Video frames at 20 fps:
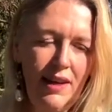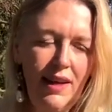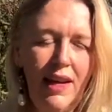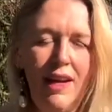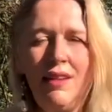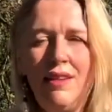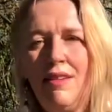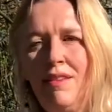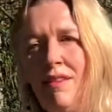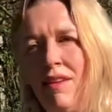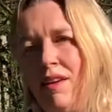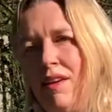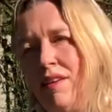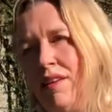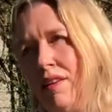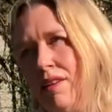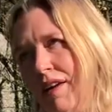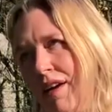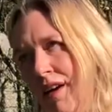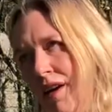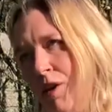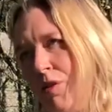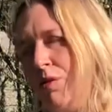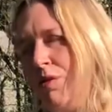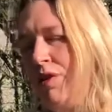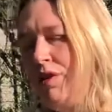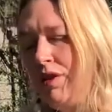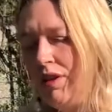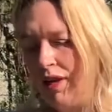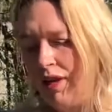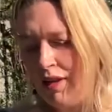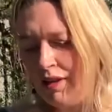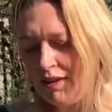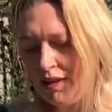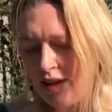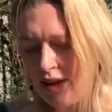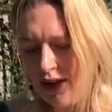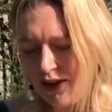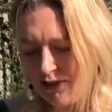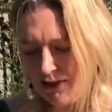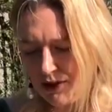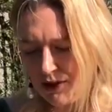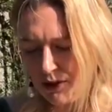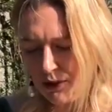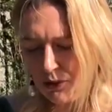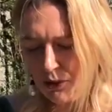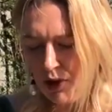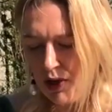inside and out in Glasgow,